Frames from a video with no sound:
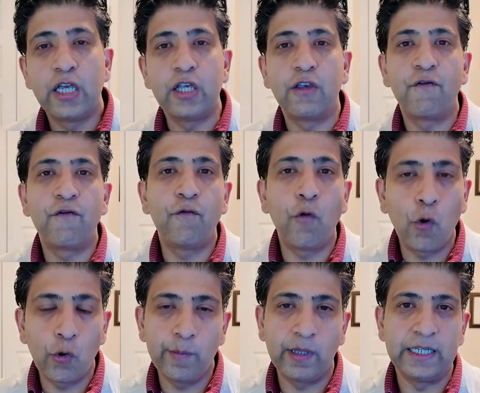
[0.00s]
is
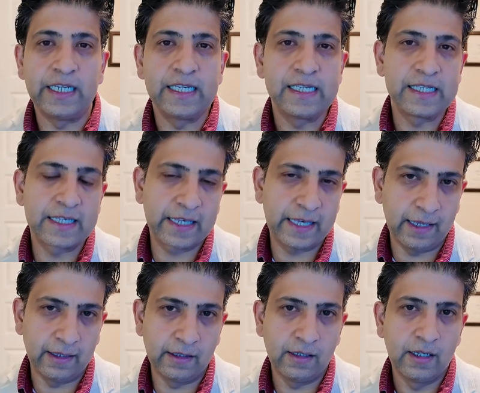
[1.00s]
formally
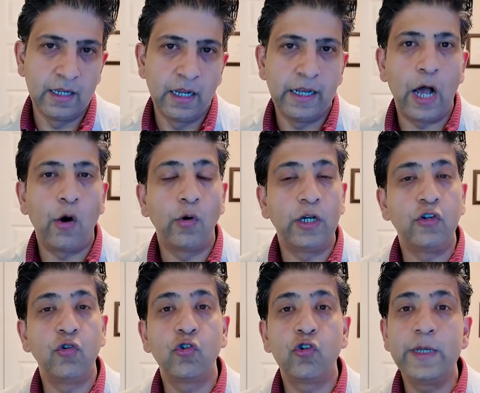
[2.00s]
skilled. Now,
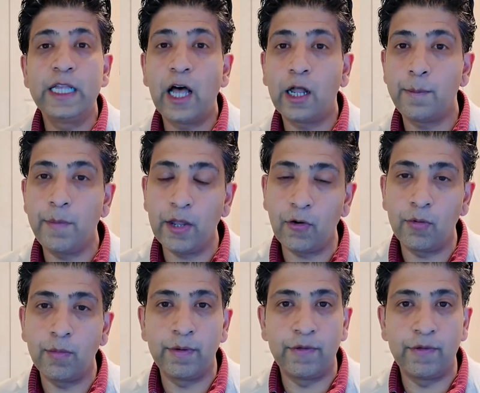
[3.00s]
it used to be a lot better